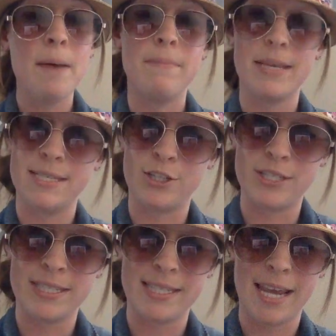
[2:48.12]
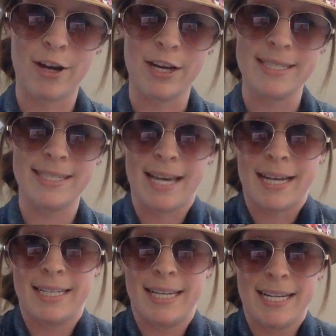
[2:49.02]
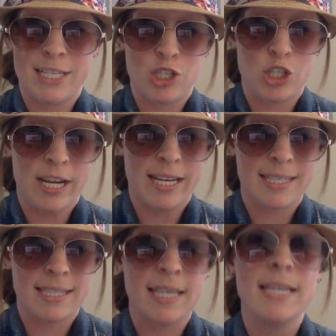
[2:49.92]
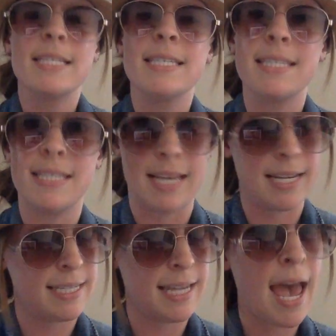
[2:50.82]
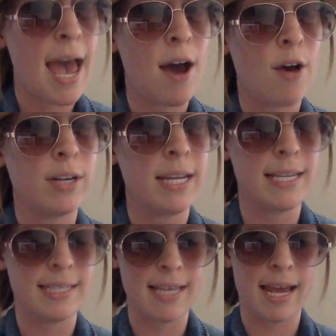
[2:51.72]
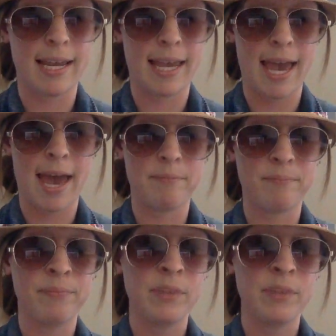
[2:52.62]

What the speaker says: Mr. Scary sucked in his cheeks. Sit down, he said again.